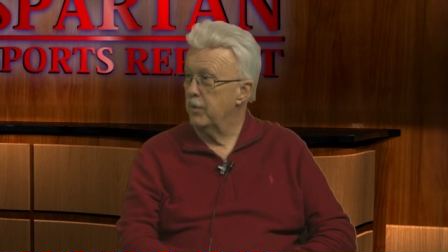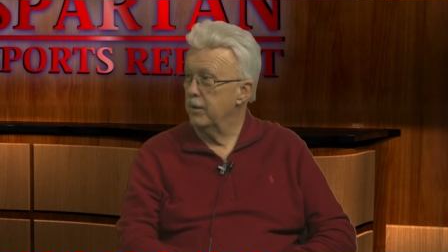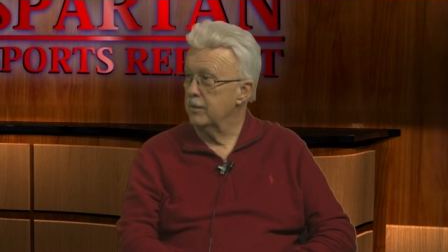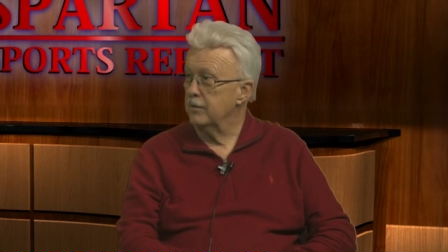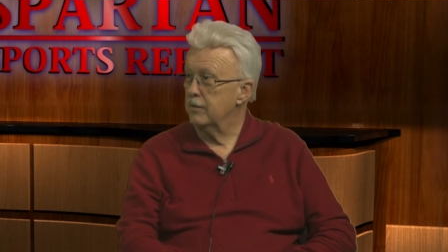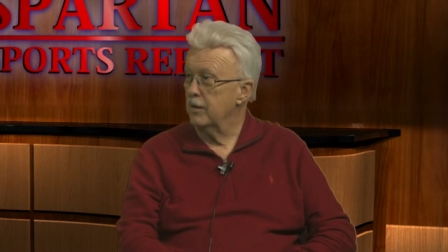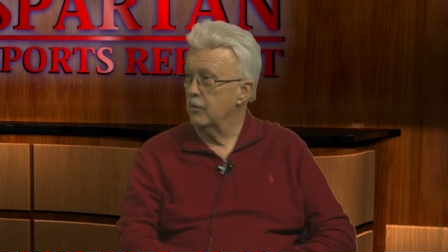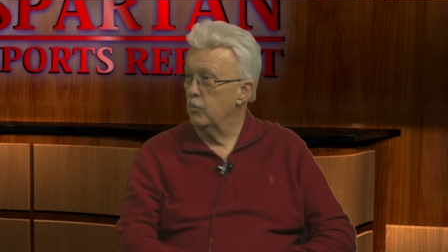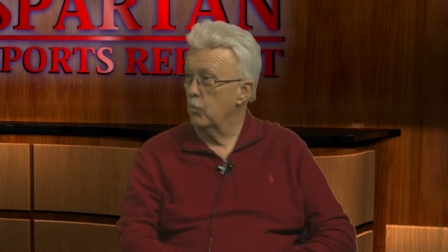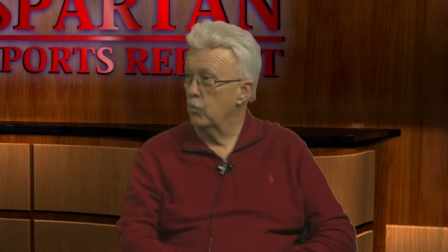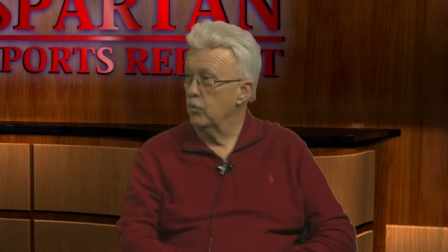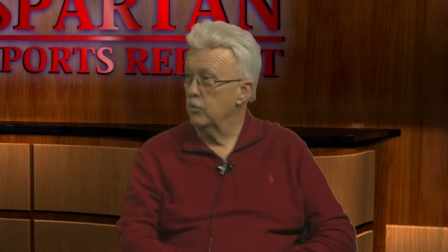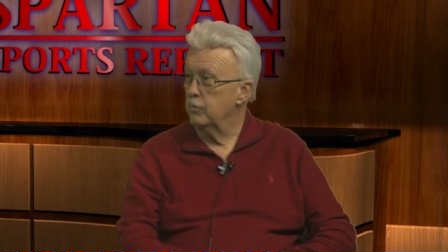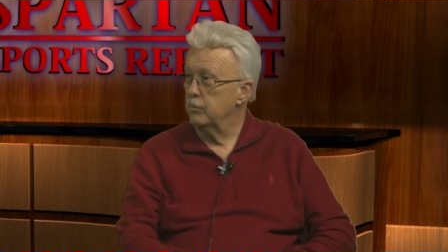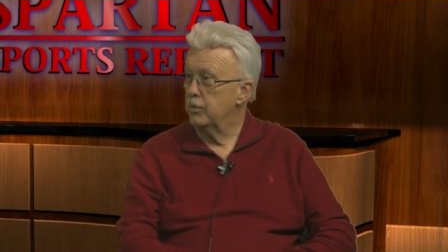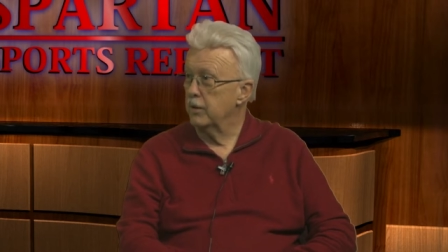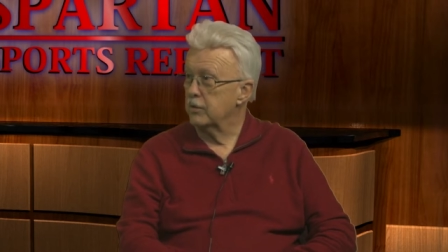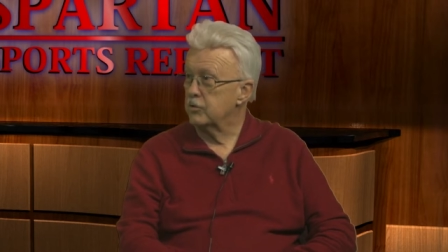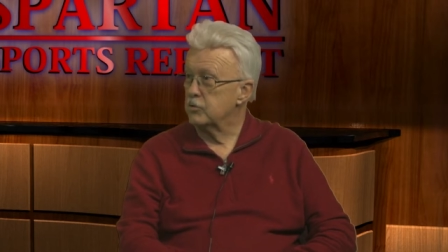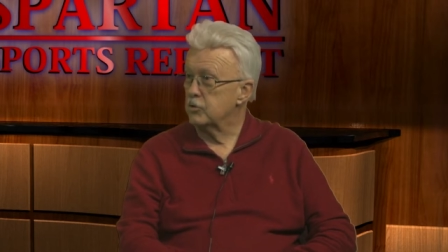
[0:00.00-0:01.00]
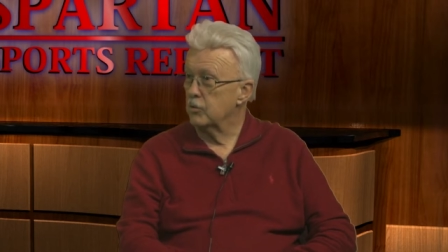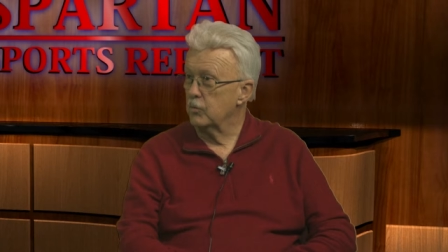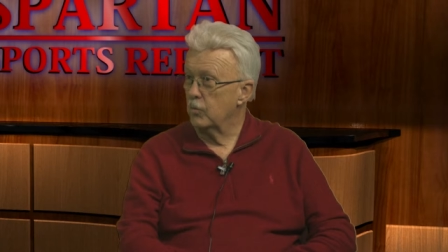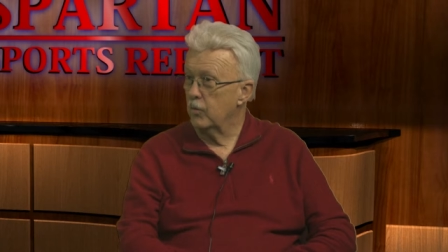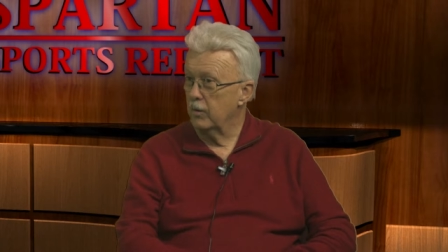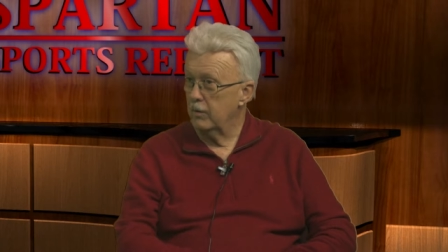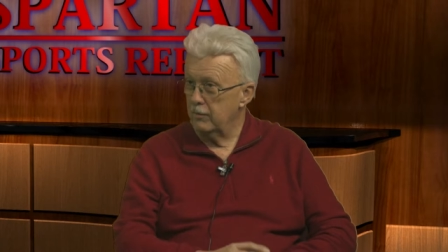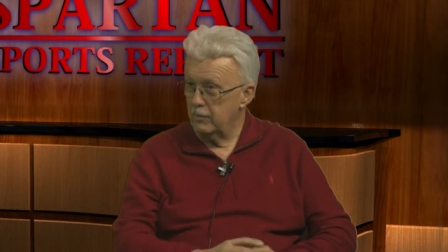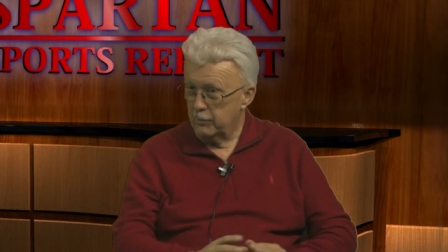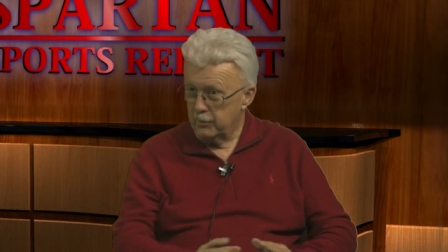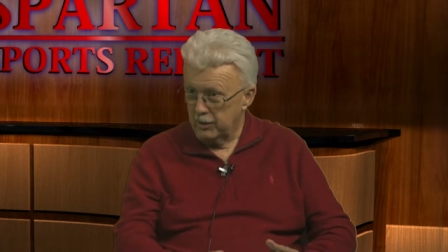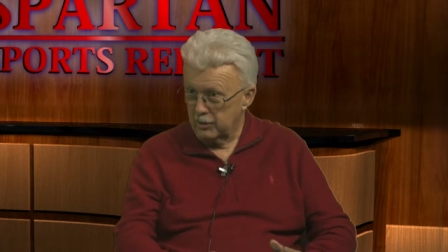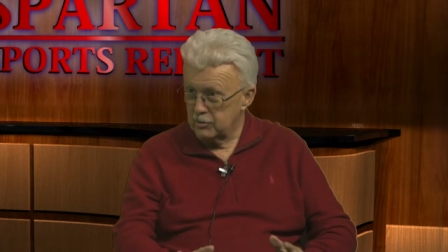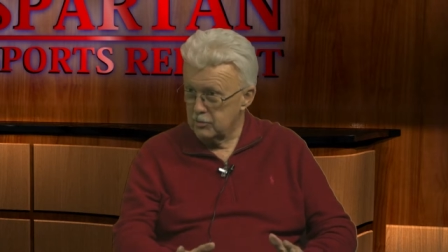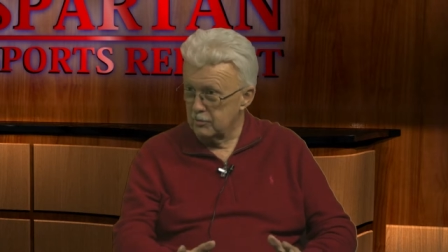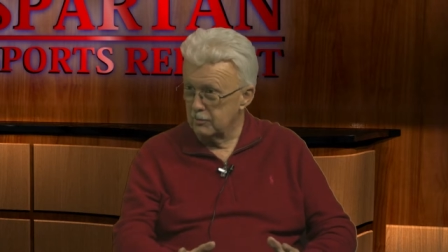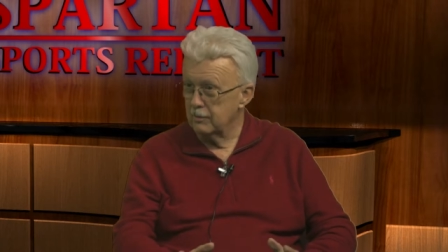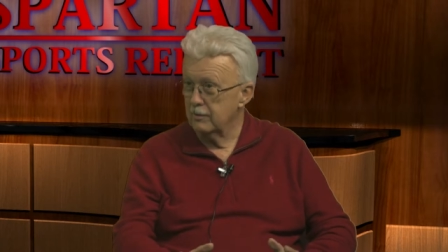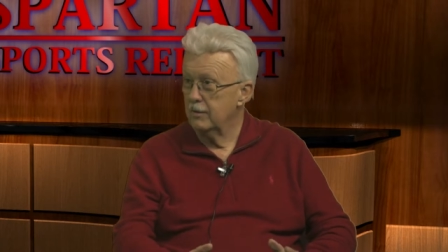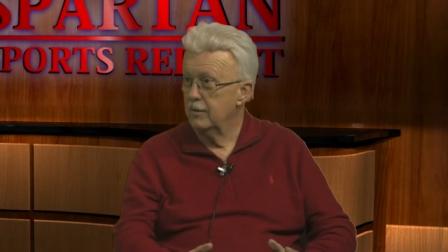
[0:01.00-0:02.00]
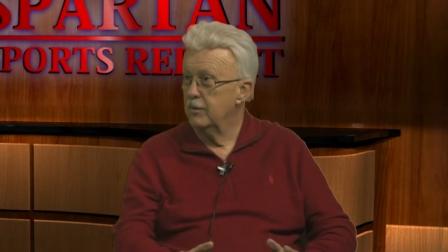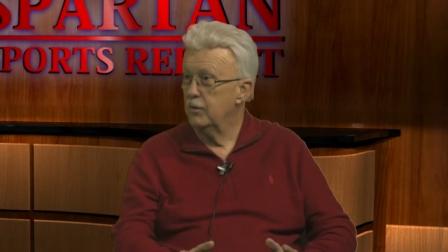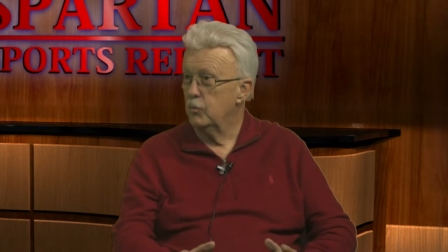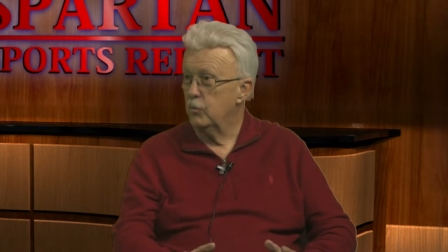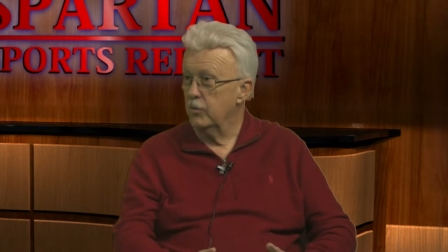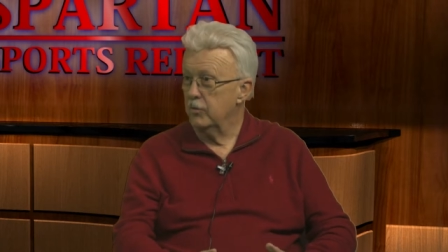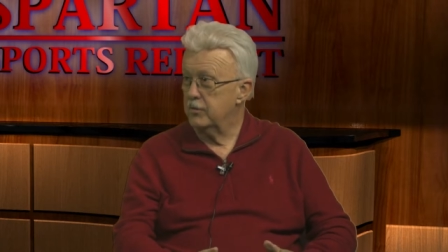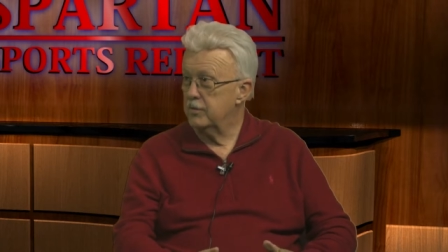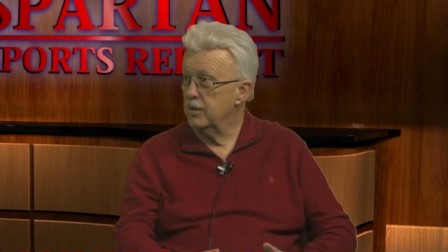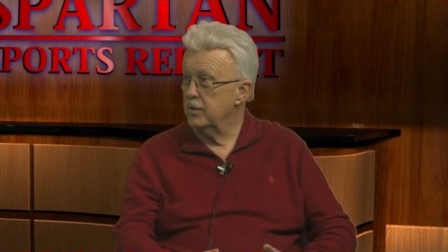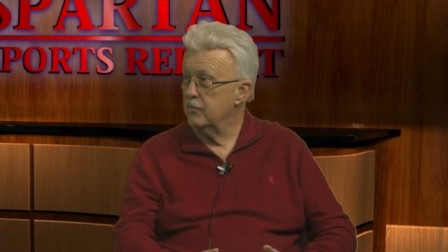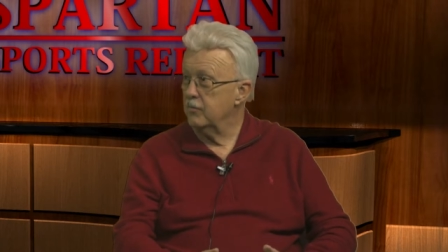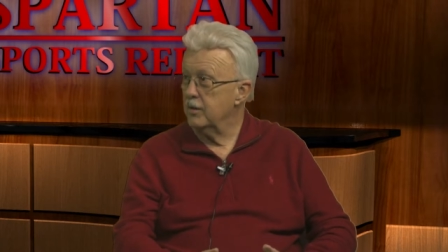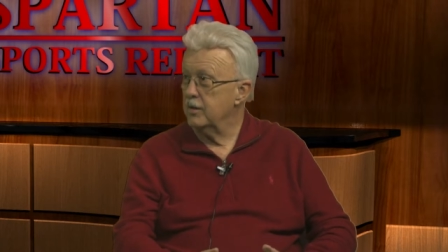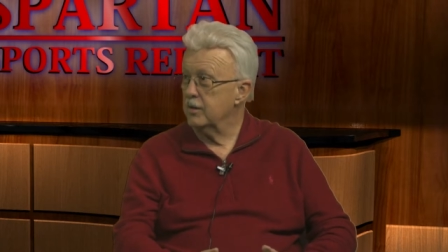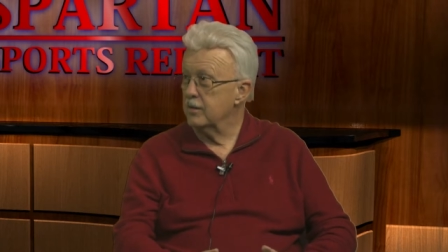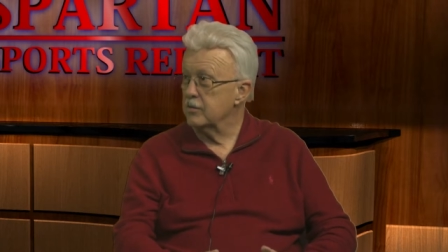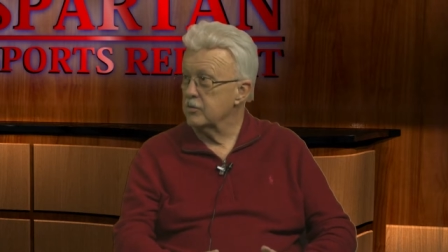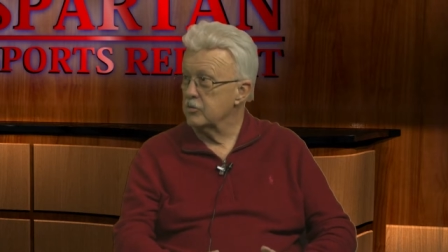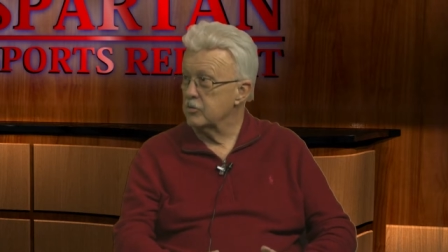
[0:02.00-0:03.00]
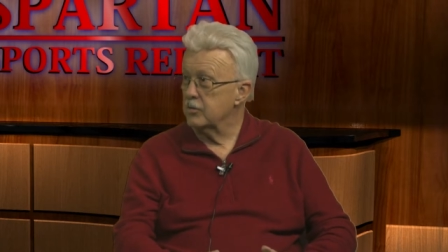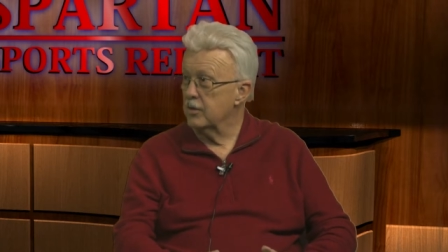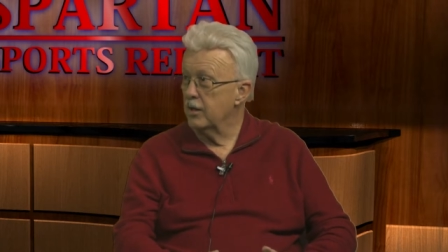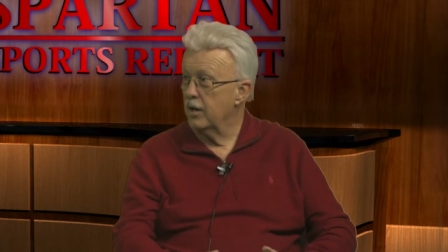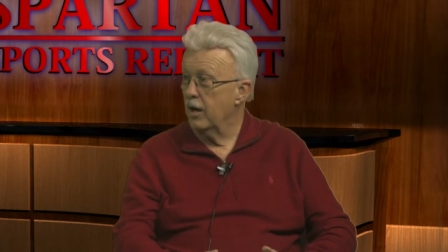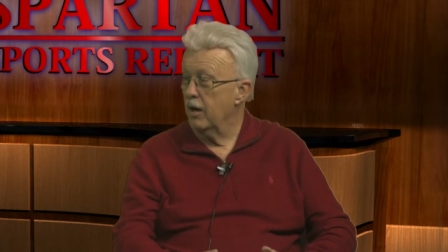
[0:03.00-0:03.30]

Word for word: to paint that word picture yeah. where the picture with TV is it's there.